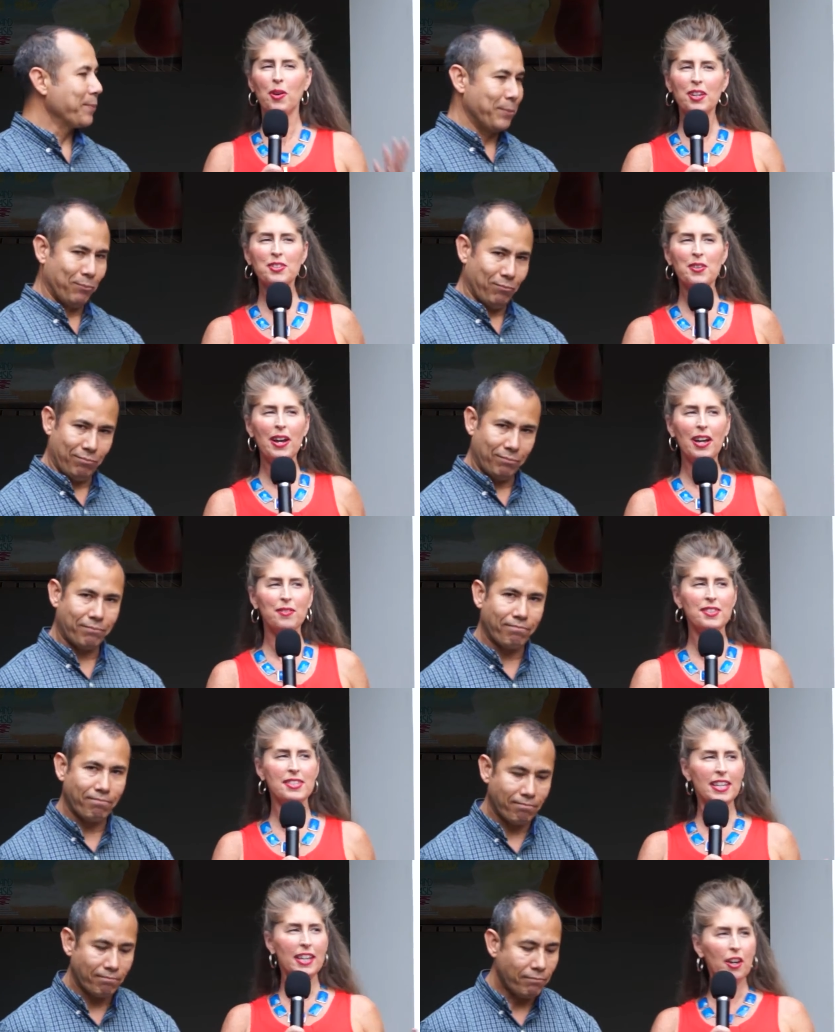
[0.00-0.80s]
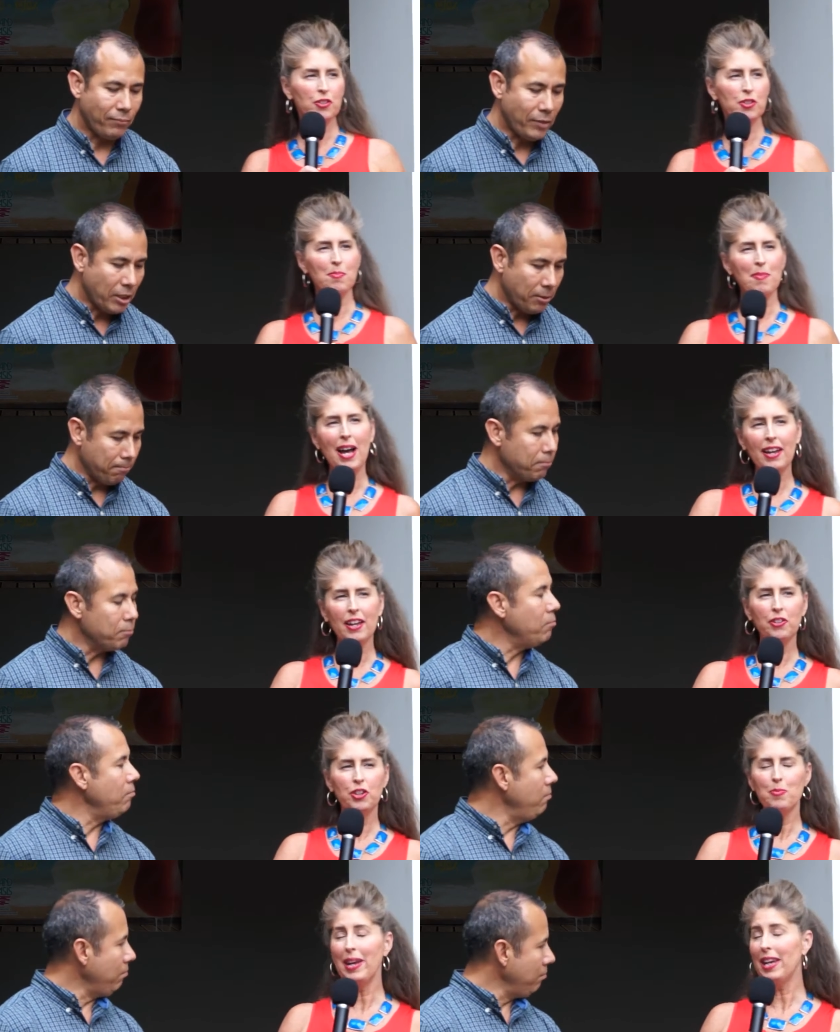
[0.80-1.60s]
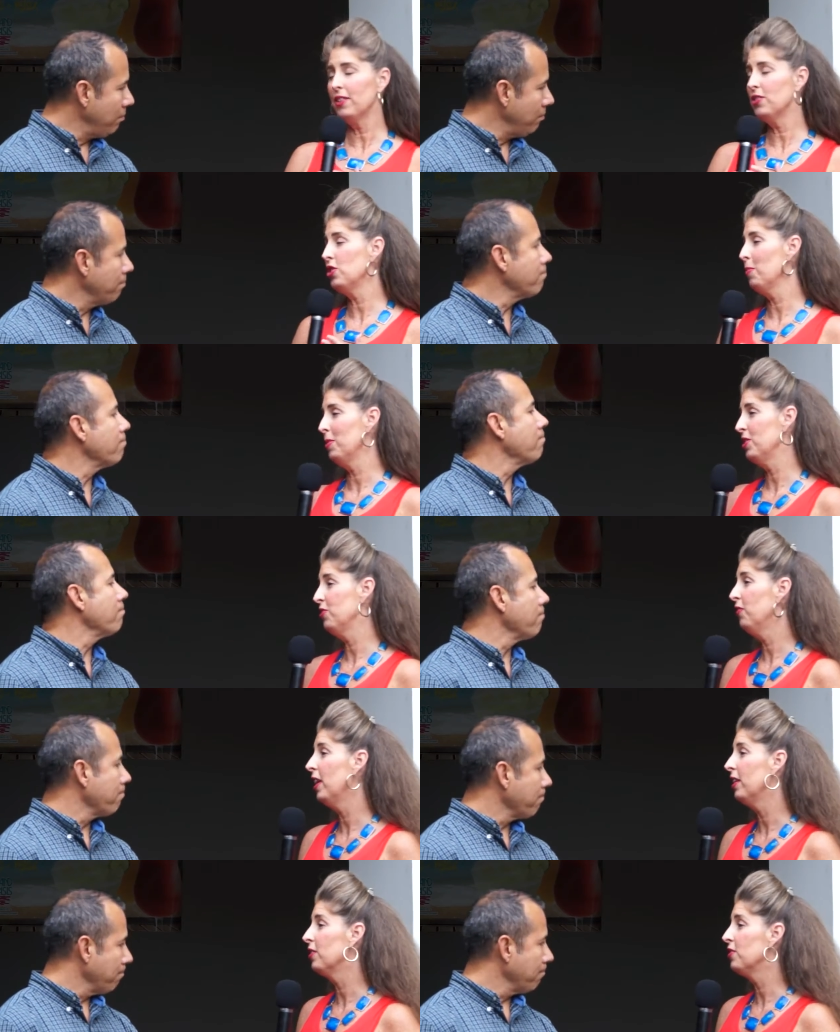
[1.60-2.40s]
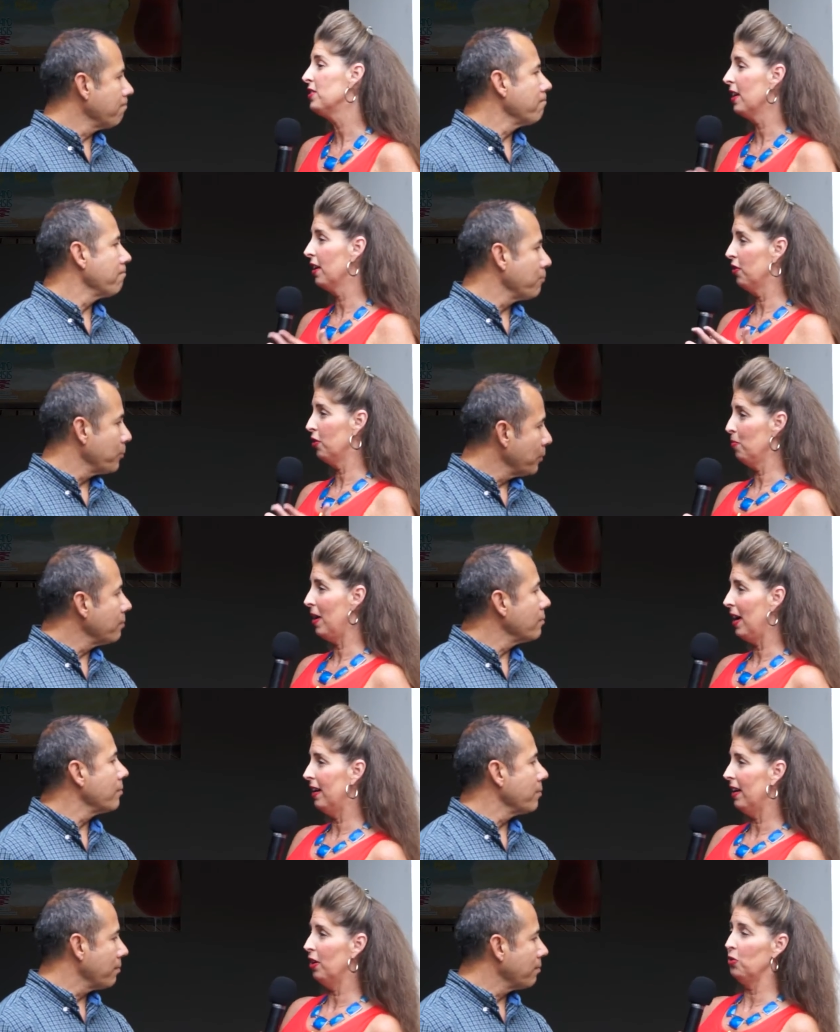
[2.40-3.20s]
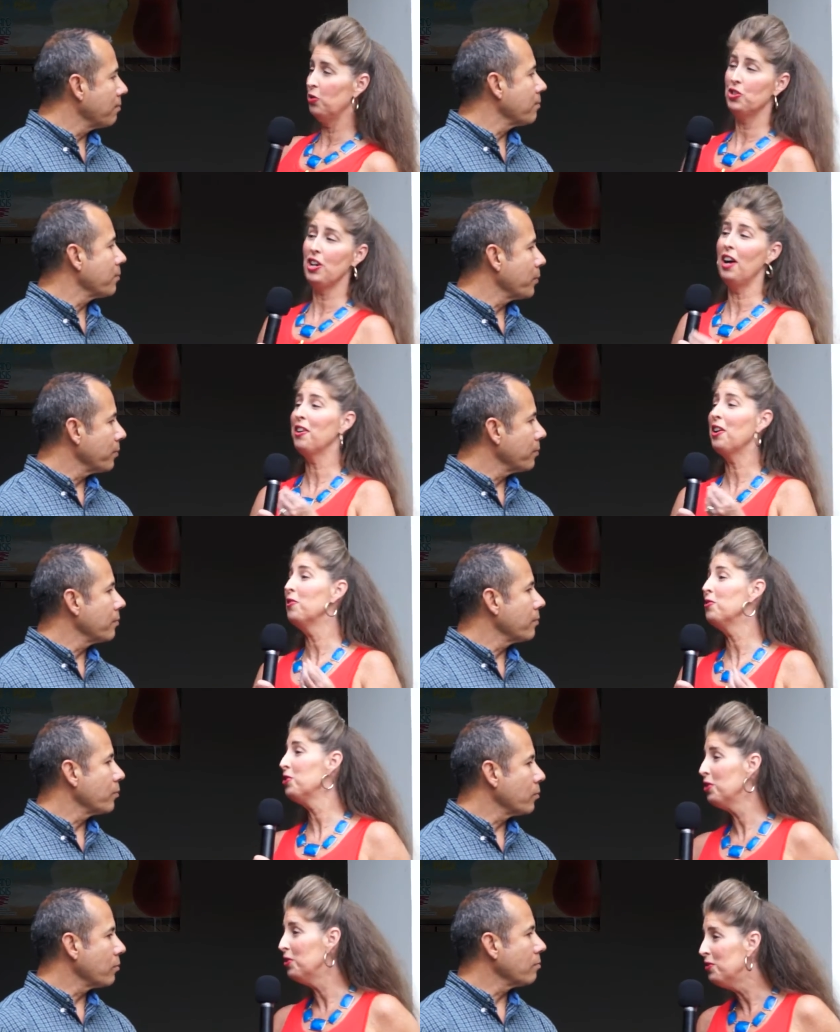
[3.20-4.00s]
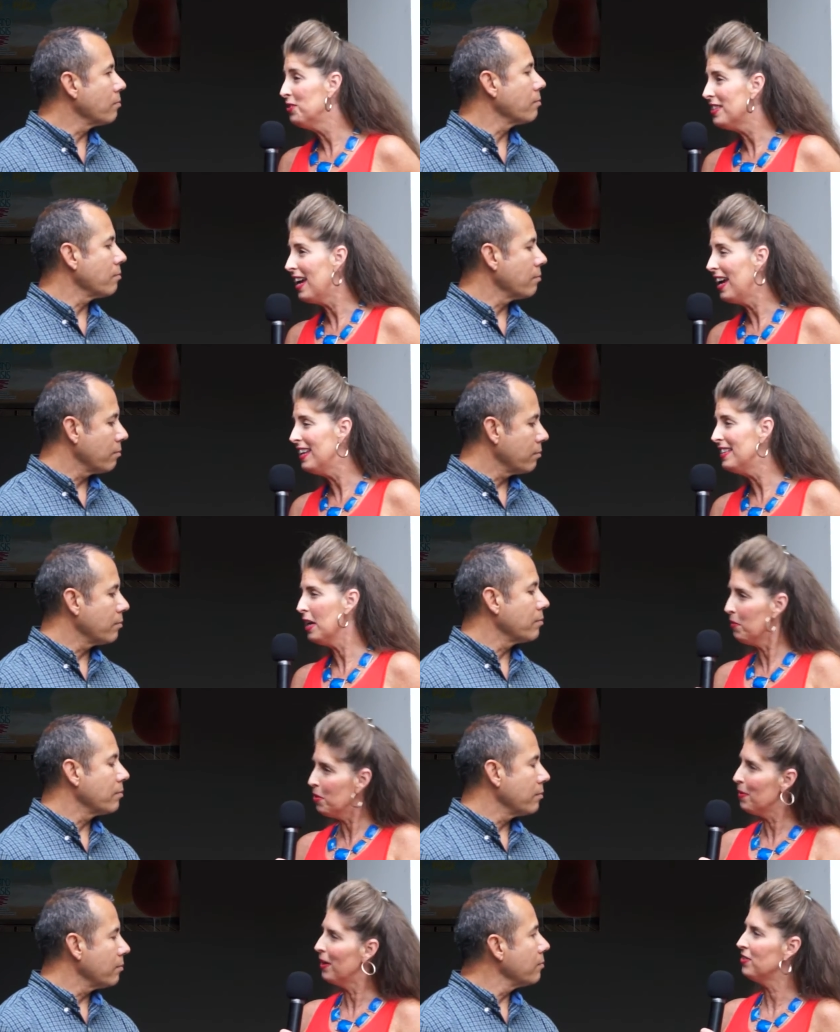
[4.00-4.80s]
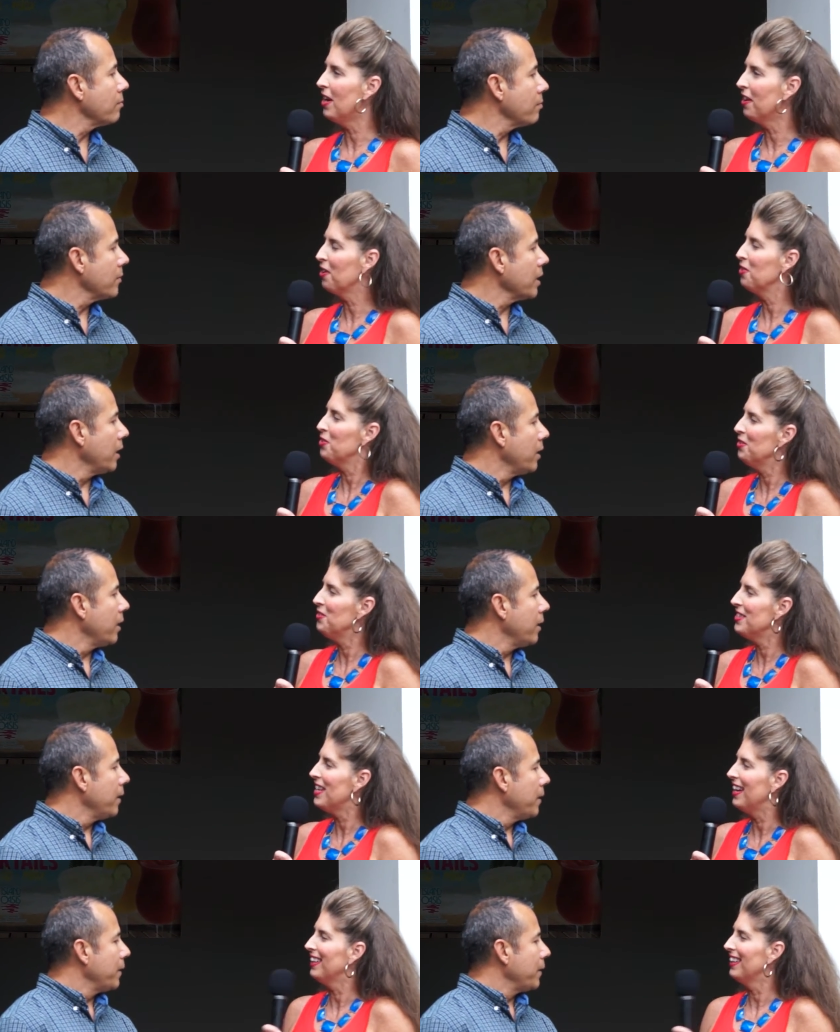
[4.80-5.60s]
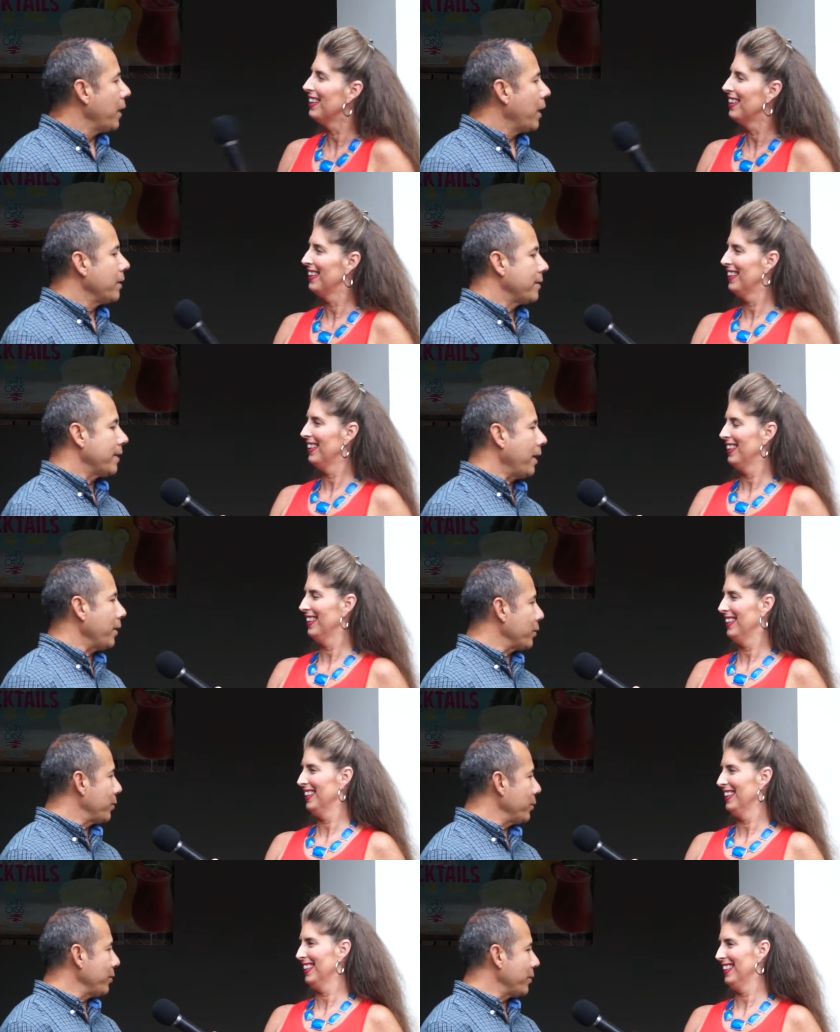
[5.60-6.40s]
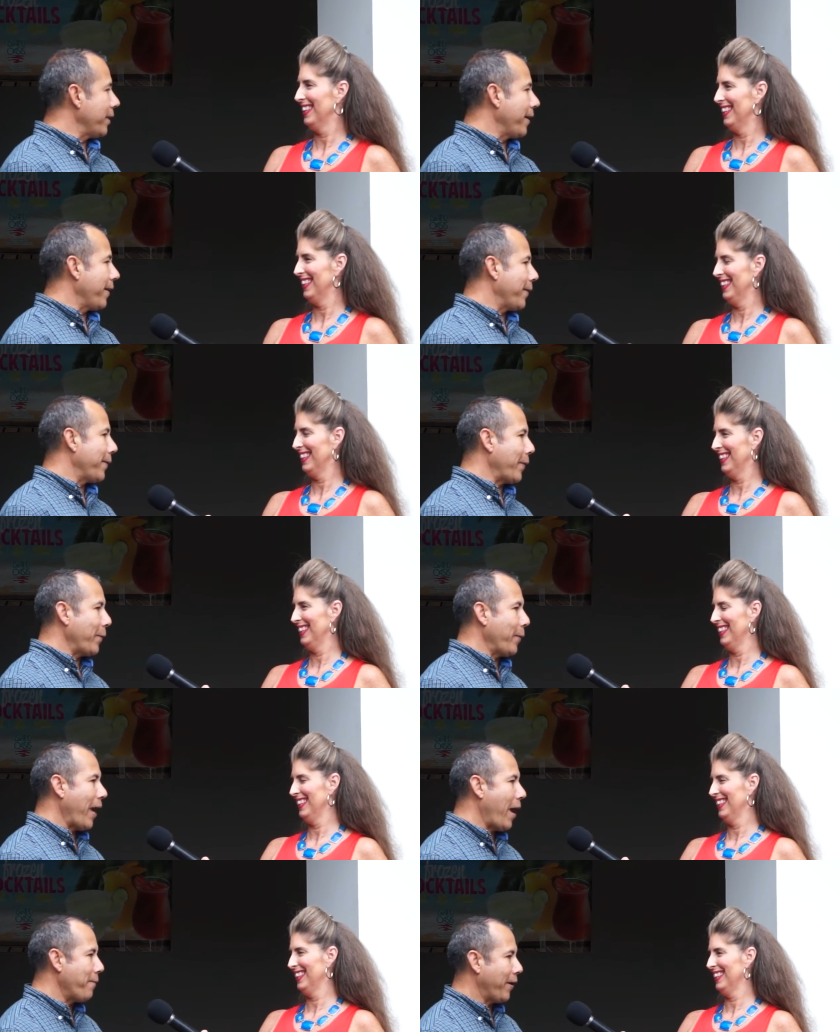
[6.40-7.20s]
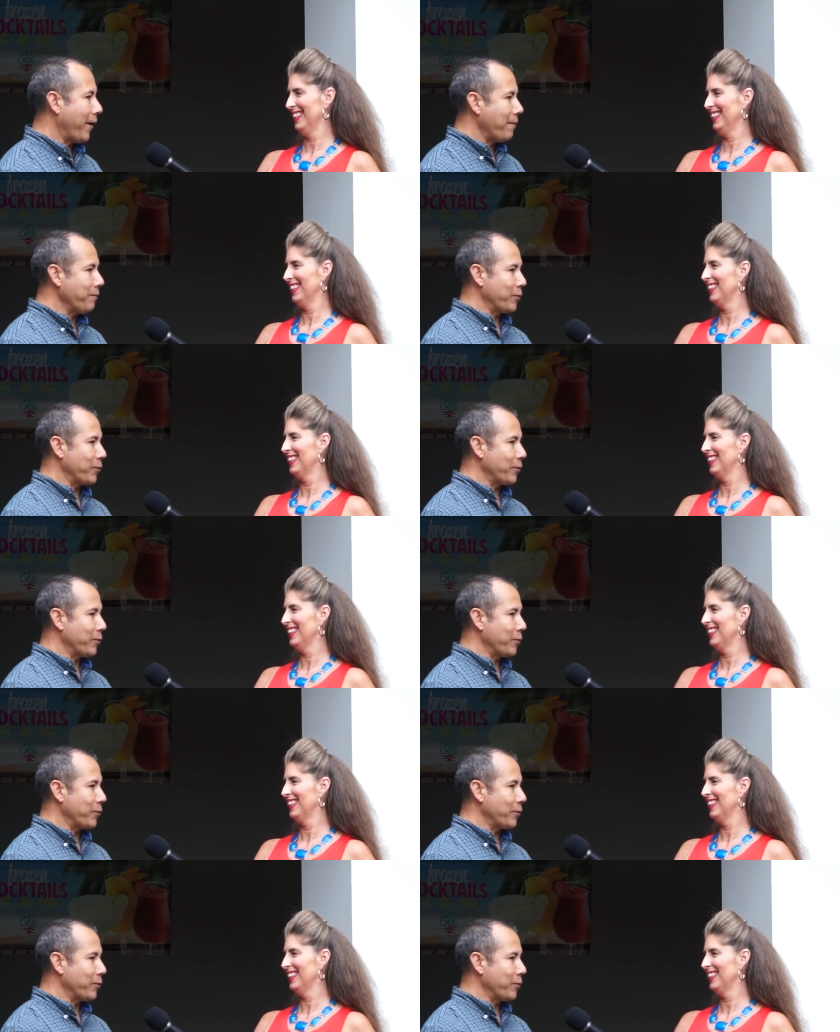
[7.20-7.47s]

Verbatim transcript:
Speaker 1: also have Cinco de Mayo. You make it so much fun. Cinco de Mayo, Taco Tuesday. Tell me about Taco Tuesday.
Speaker 2: Taco Tuesday, you know, we have become